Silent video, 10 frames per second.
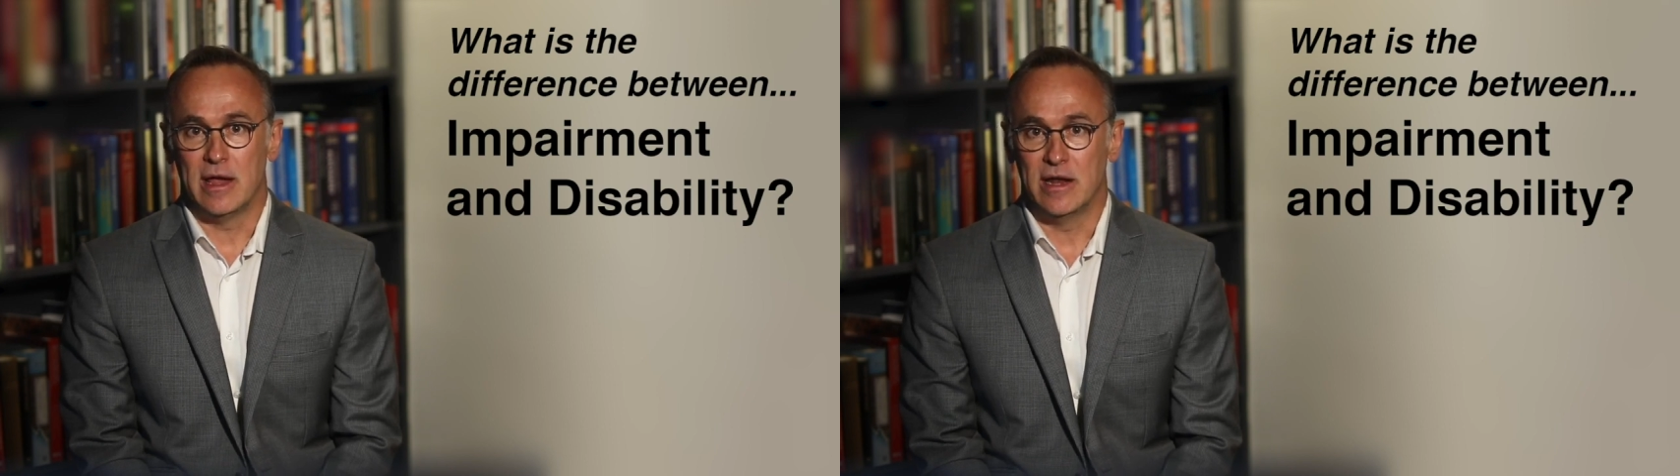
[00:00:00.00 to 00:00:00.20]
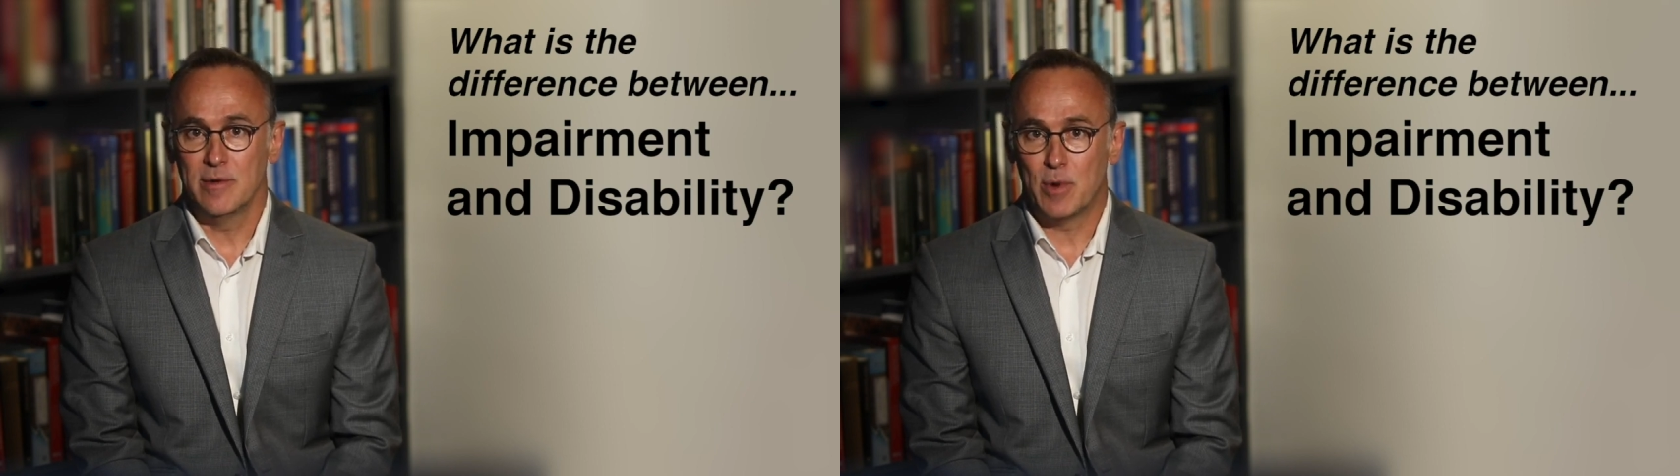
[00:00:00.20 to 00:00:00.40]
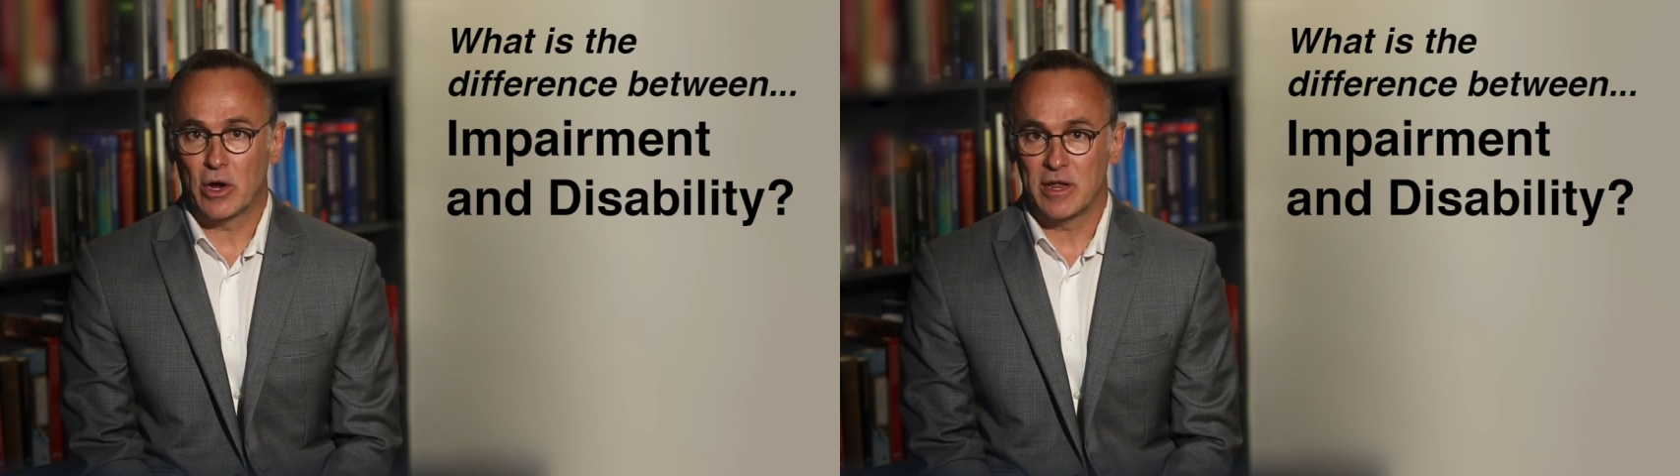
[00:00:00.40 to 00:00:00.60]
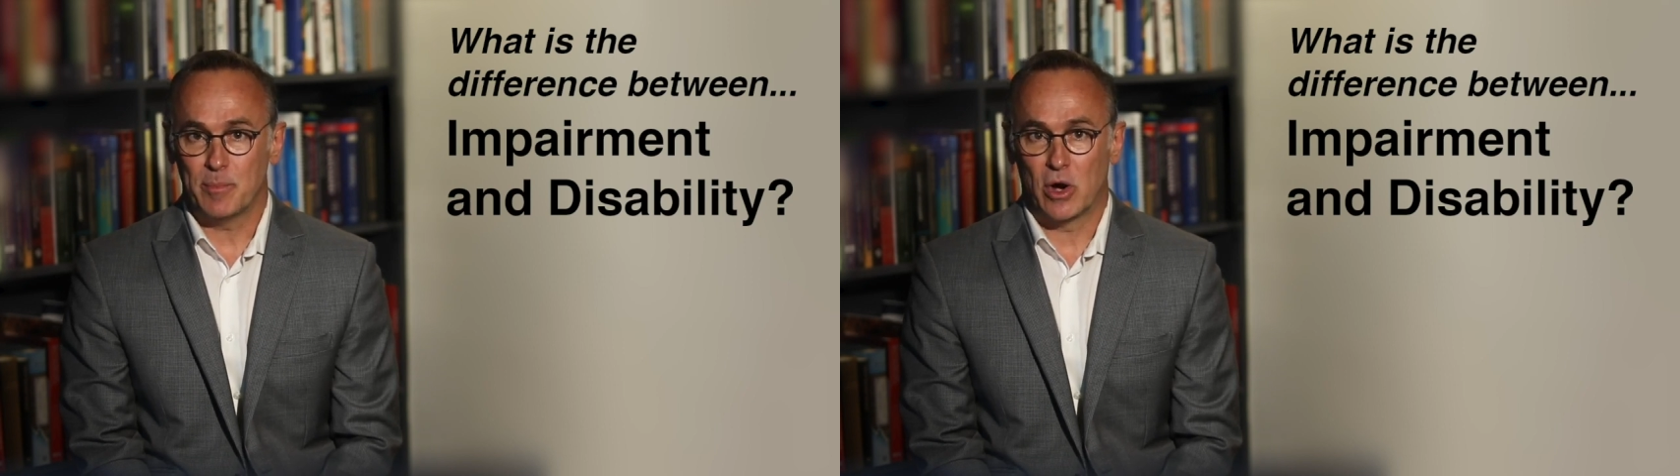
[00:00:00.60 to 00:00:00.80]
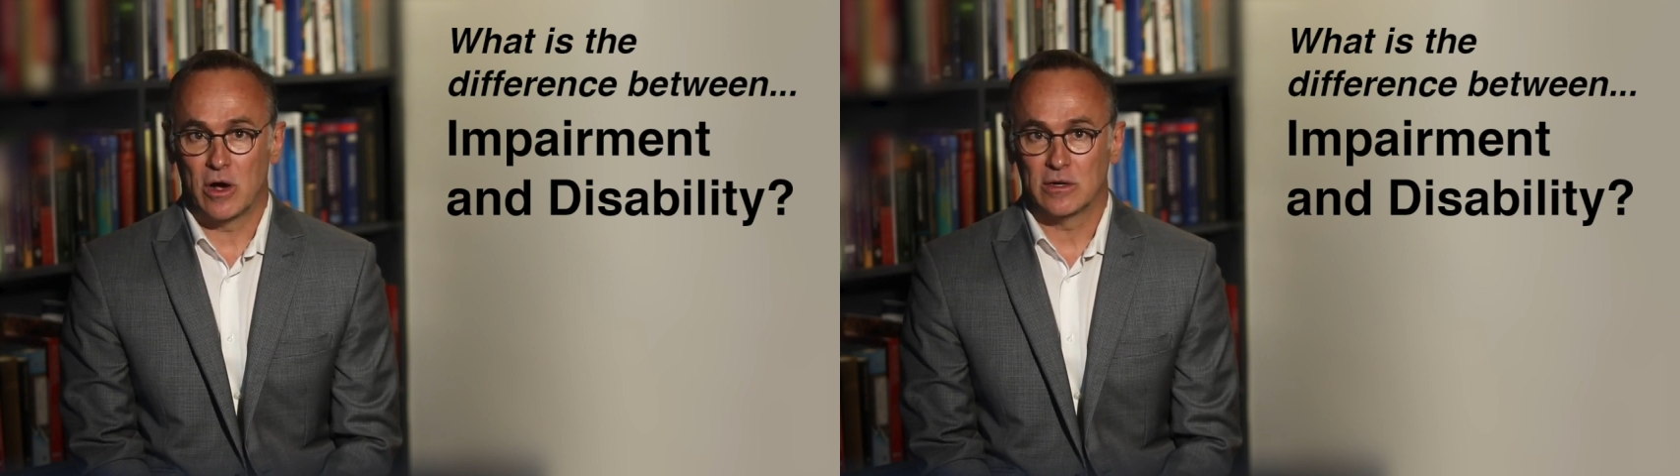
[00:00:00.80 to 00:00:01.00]
in a body
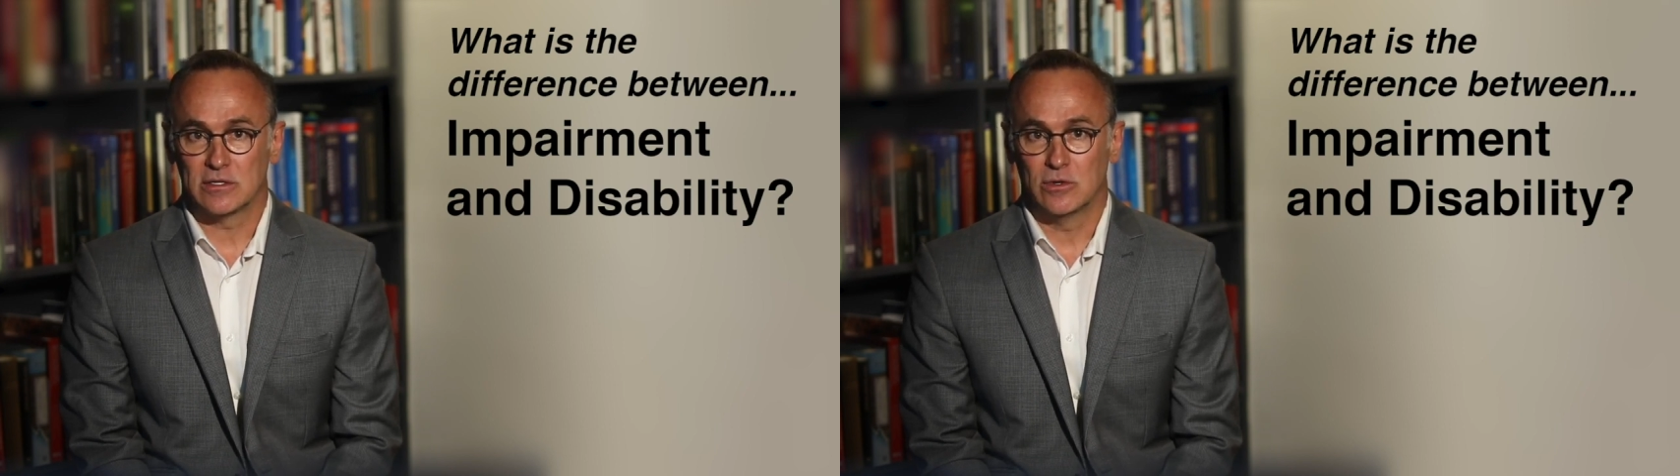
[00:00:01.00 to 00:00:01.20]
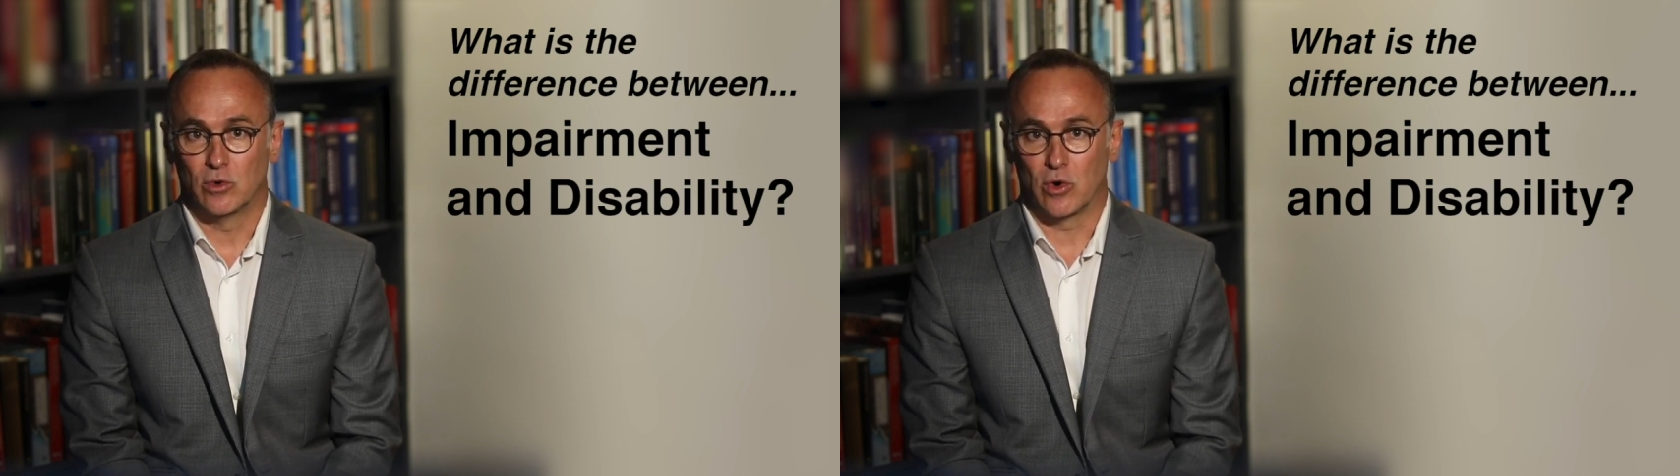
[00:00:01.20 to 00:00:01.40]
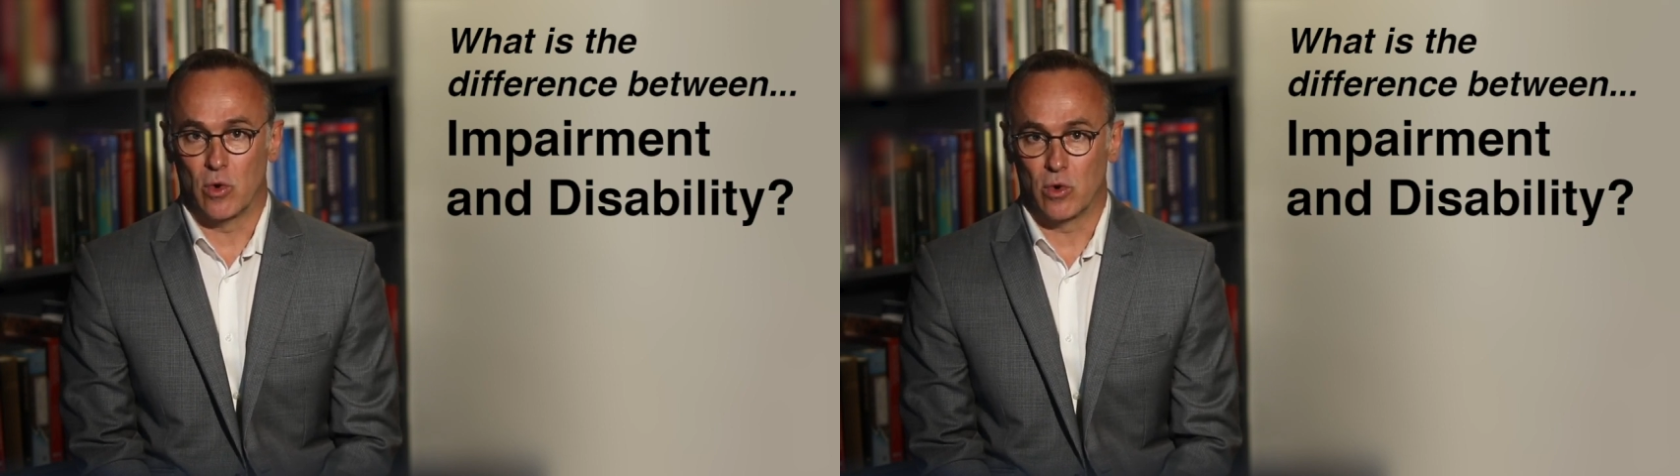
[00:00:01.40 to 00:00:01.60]
part or